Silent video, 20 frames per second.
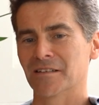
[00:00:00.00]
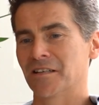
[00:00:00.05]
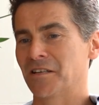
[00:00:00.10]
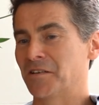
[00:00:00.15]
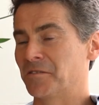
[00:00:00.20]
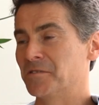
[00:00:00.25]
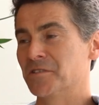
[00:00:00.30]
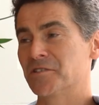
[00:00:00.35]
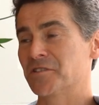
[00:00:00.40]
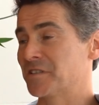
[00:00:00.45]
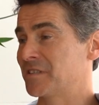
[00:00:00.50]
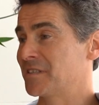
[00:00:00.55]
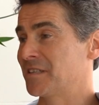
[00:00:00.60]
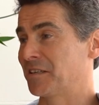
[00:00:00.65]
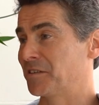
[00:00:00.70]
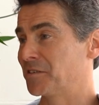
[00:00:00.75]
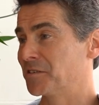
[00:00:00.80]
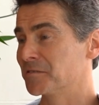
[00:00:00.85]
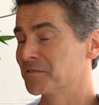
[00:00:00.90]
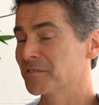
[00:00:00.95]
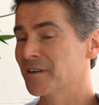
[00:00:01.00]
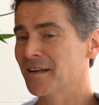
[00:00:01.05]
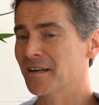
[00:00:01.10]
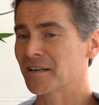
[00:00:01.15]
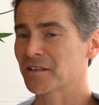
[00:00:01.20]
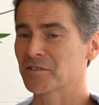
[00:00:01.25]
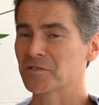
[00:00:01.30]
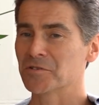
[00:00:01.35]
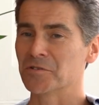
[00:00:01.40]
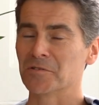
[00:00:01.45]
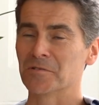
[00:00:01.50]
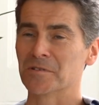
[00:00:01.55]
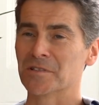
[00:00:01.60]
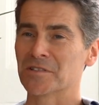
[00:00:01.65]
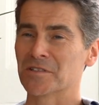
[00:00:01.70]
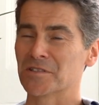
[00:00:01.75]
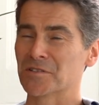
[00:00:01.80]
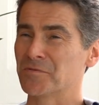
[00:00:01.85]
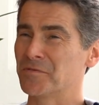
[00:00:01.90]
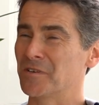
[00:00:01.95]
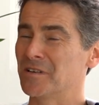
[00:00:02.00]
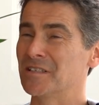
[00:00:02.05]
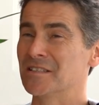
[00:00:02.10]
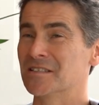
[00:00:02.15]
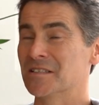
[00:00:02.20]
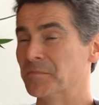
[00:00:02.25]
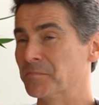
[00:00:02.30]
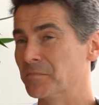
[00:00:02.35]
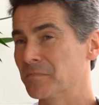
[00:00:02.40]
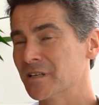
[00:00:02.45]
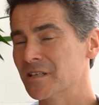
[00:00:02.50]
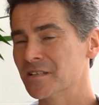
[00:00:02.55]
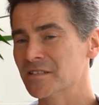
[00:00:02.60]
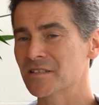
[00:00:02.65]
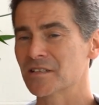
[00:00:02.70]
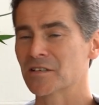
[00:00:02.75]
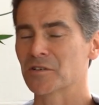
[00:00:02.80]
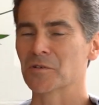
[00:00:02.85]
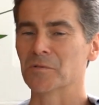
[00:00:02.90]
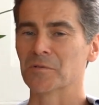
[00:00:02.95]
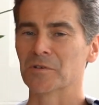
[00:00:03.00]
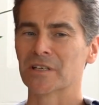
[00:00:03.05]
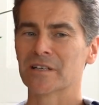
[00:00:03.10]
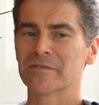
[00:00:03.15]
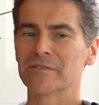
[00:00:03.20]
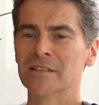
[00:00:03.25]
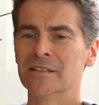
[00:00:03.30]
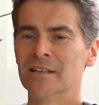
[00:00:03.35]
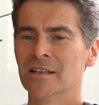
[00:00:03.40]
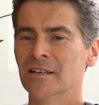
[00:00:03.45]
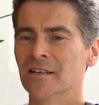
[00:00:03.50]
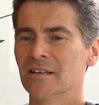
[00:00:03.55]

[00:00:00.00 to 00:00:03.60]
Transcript: is just incorrect or is just very simplistic or whatever,